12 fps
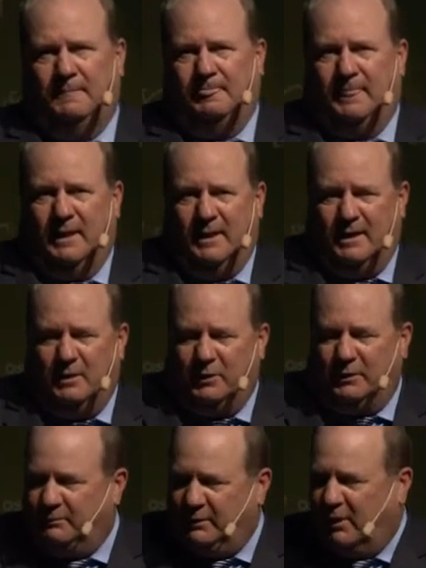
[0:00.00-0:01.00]
I
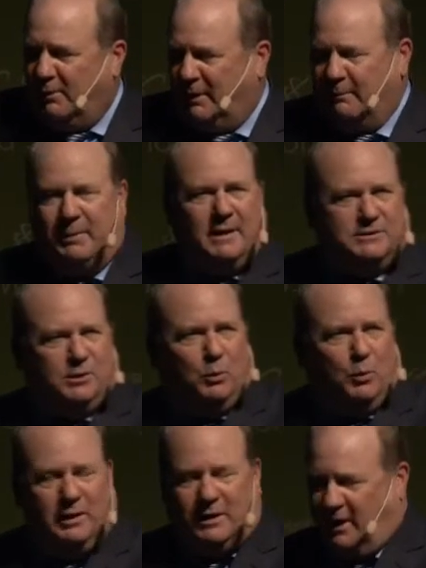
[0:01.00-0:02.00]
wouldn't put all my bets on
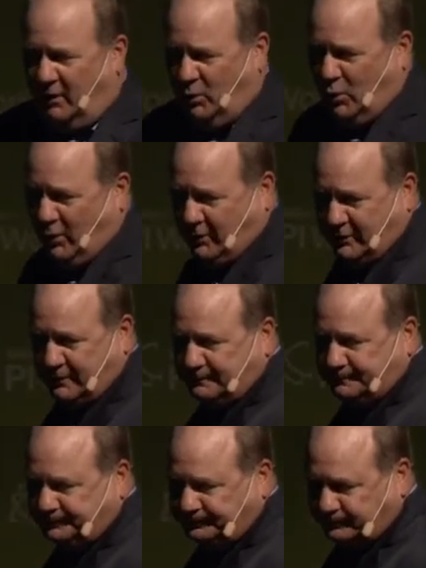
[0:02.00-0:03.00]
one kind of horse.
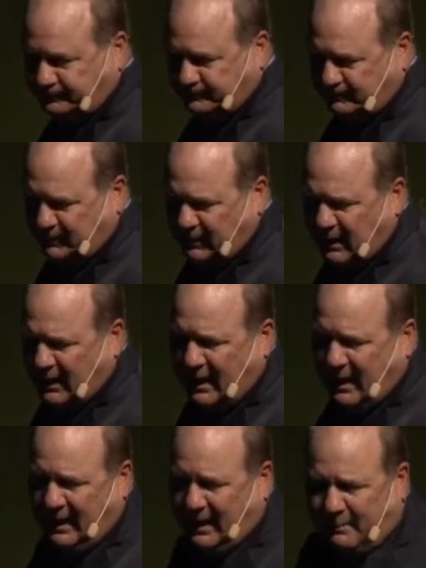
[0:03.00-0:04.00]

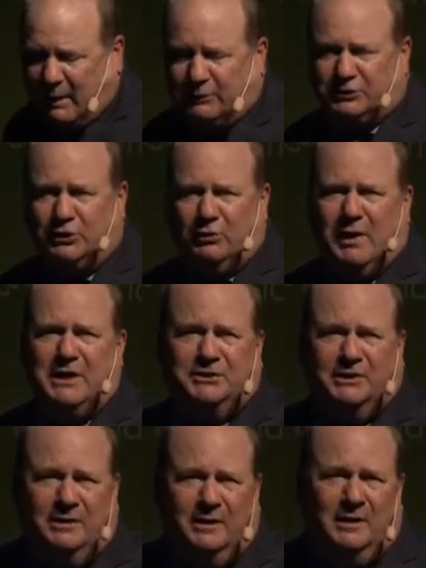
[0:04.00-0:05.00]
In power
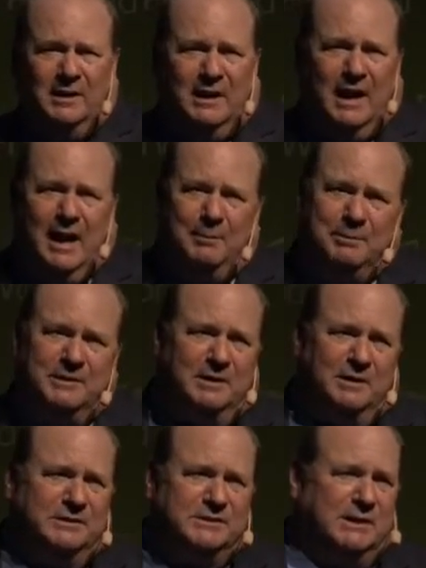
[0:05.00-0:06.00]
generation, I
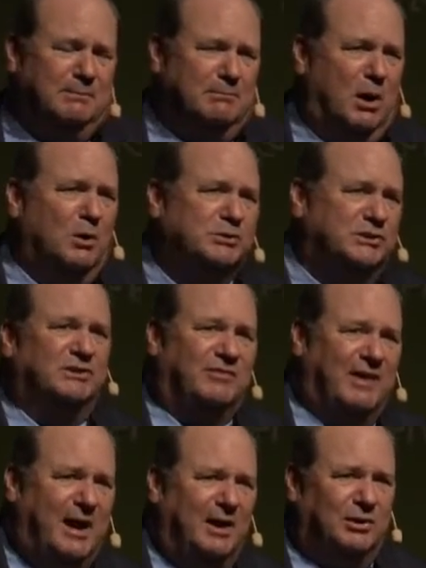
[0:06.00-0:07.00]
particularly see most of the
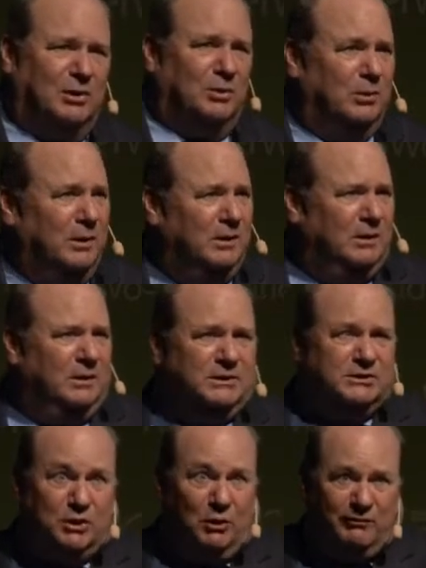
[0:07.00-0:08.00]
value
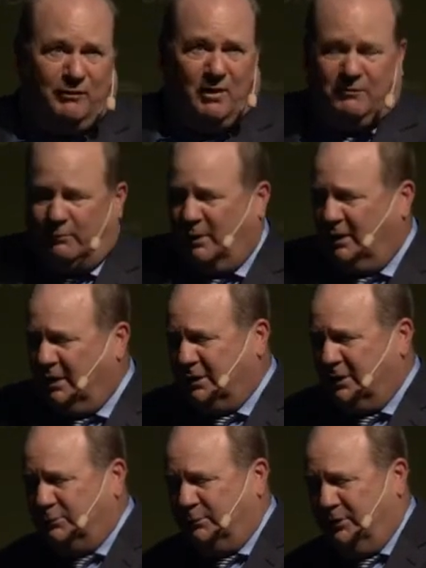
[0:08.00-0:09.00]
so far from our
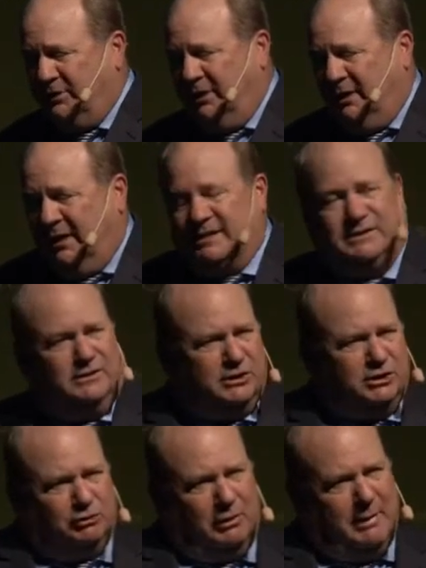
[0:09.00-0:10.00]
customers is in the
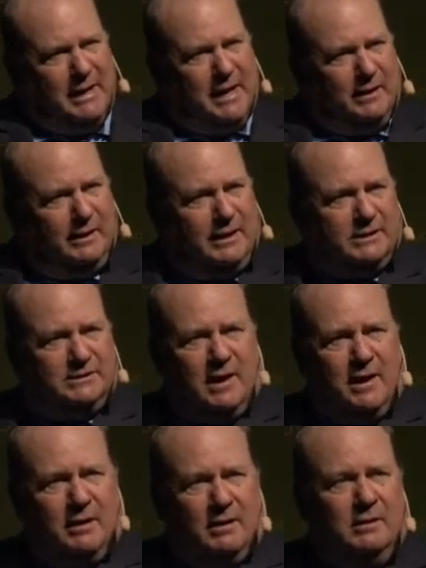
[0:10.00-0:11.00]
streaming analytics
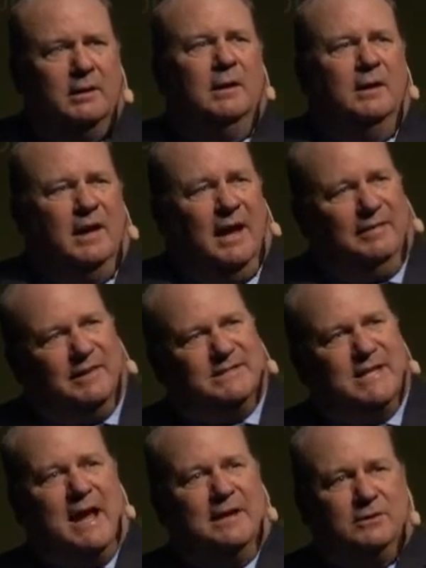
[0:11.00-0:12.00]
layer and the
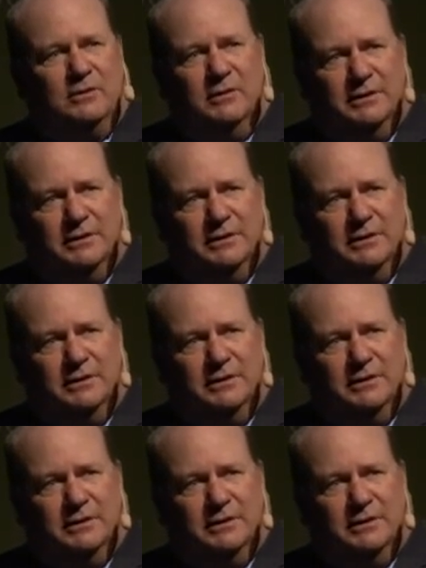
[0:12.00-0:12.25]
tactical and